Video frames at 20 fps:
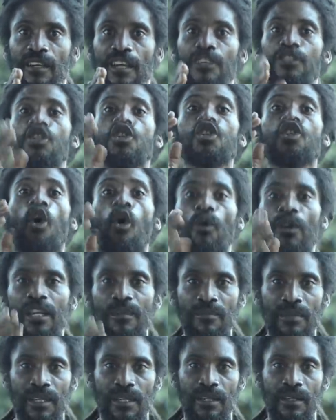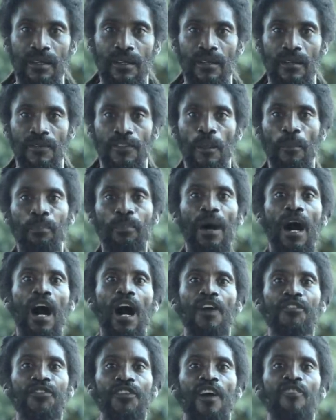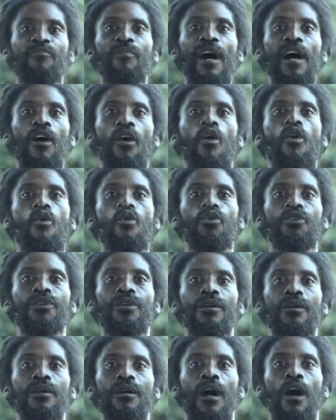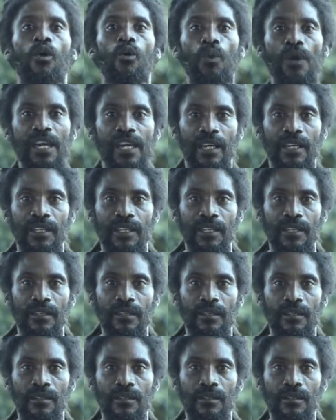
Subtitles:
showing me the path of my own awakening